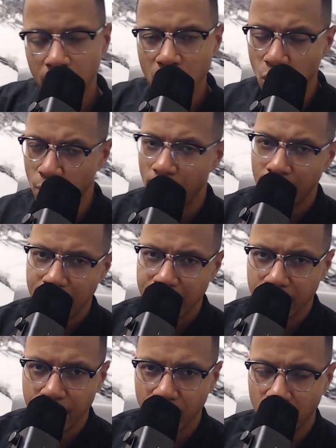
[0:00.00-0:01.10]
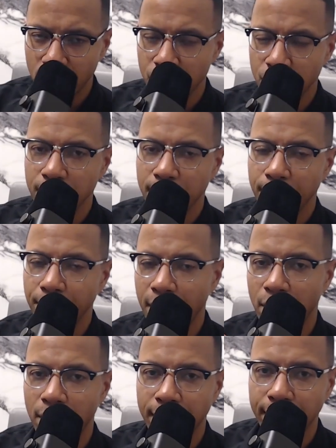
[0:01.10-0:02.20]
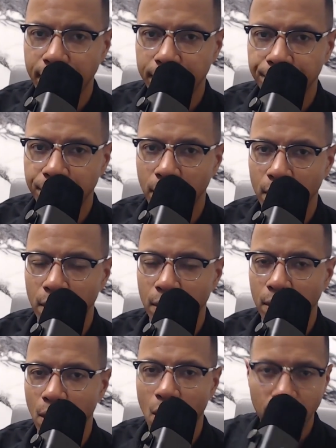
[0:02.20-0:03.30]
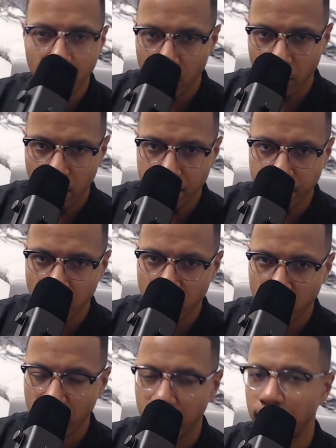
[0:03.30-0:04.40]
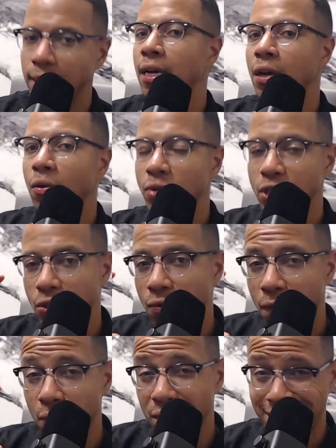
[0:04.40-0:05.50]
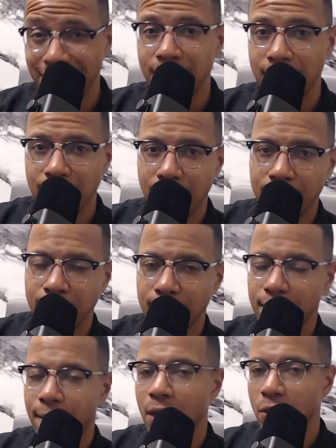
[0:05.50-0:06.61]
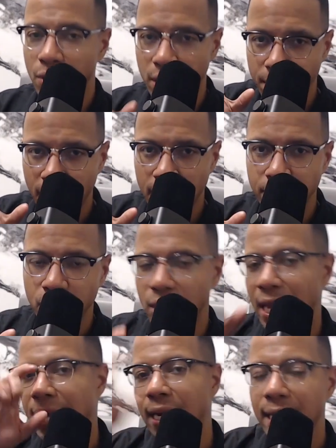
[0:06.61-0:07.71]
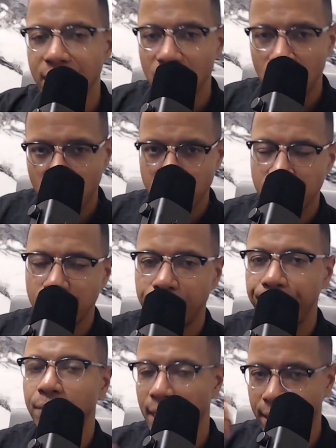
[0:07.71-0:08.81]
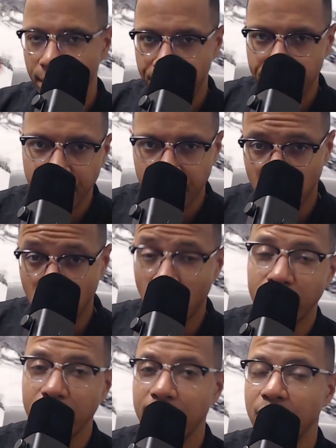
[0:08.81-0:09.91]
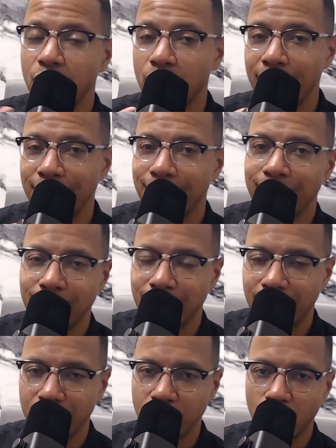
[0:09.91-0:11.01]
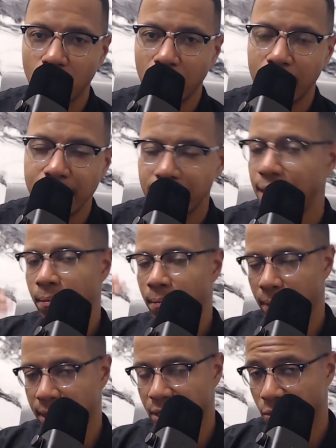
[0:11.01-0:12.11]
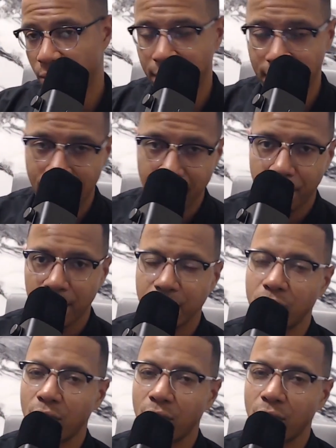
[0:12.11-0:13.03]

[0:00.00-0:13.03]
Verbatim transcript: So, my guys and my girls um, that are in uh, our programs and our training, we shoot for 60 seconds. You need to be able to analyze the question and pick the correct answer in 60 seconds or less because on the A plus you